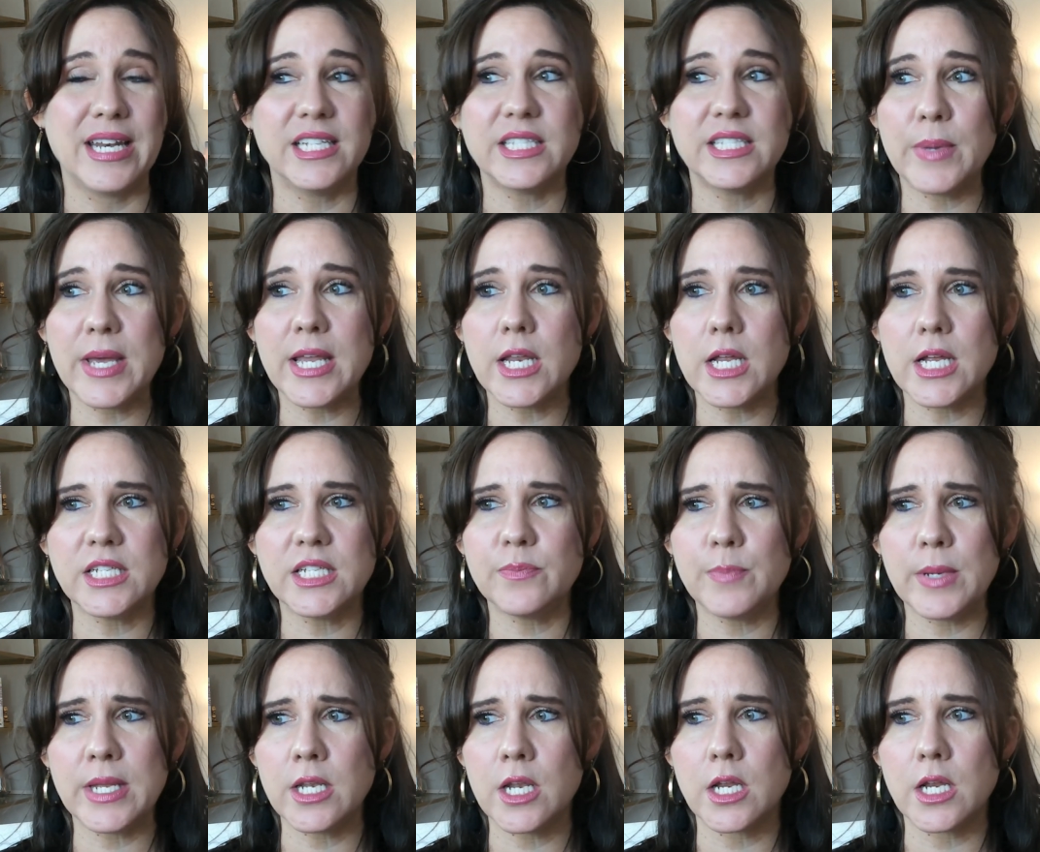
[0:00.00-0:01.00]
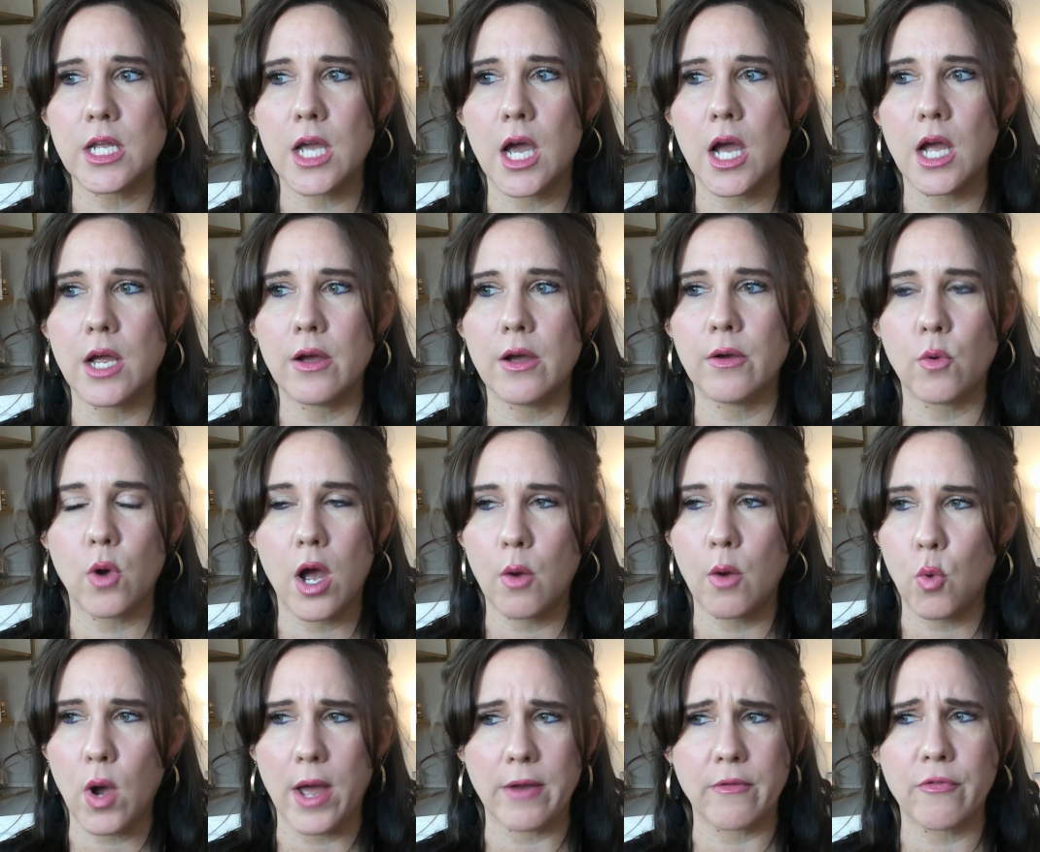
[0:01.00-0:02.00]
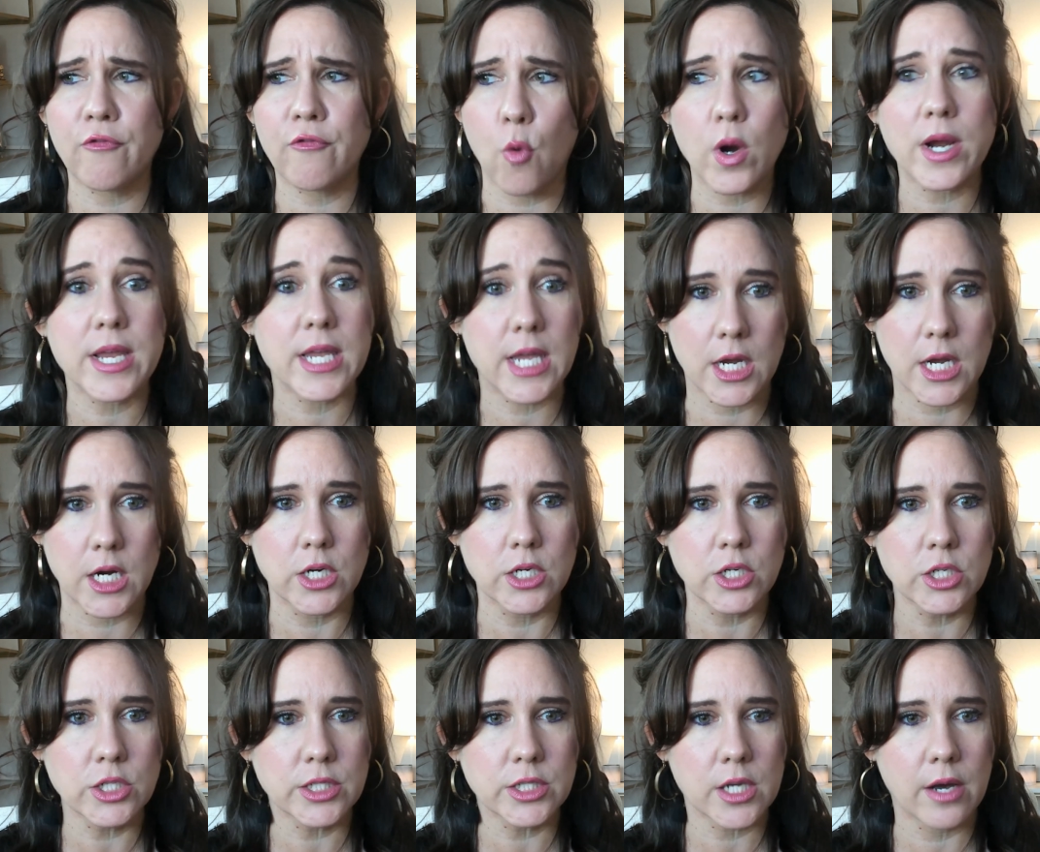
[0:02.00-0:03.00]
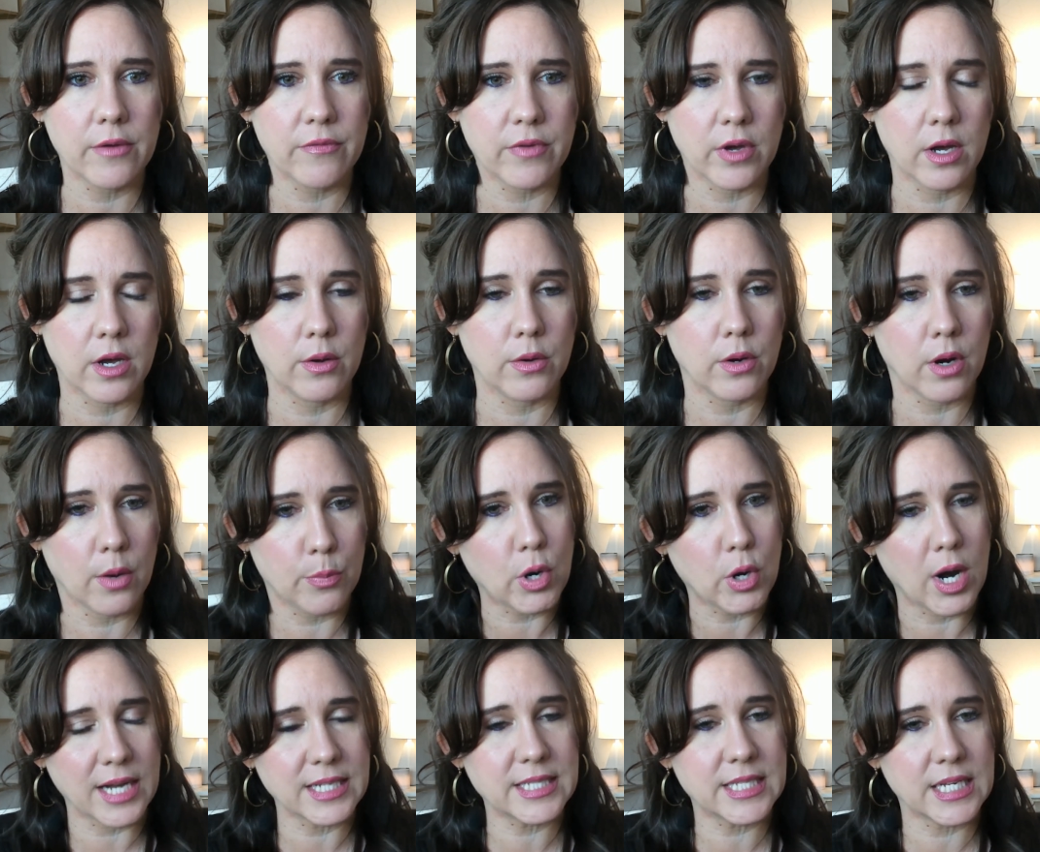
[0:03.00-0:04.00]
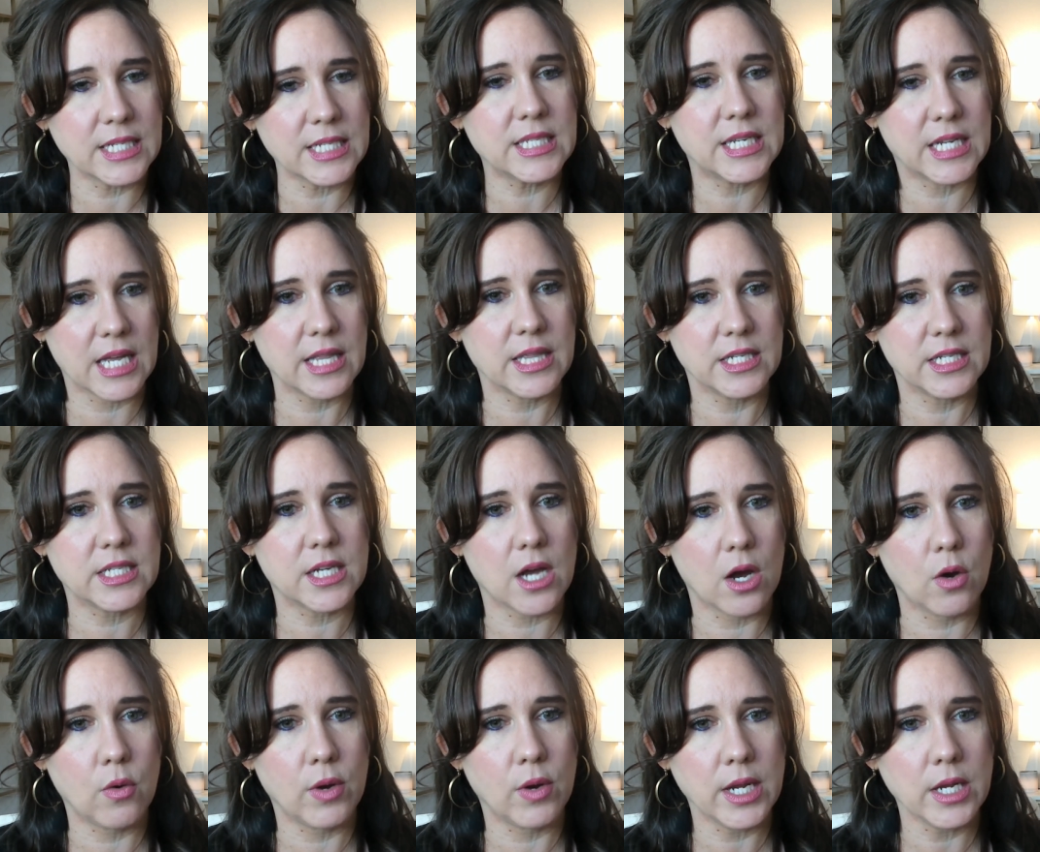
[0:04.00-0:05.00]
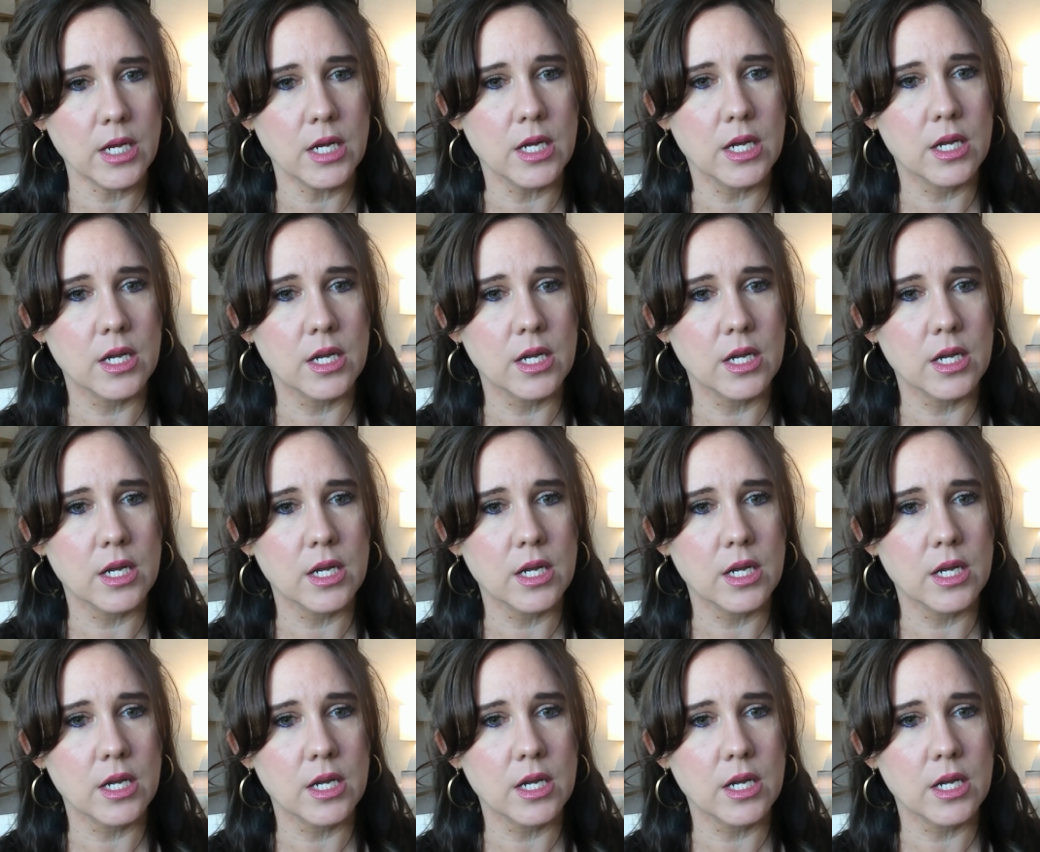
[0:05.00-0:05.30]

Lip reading: mean, it's been what, 4 years of a process to get this going?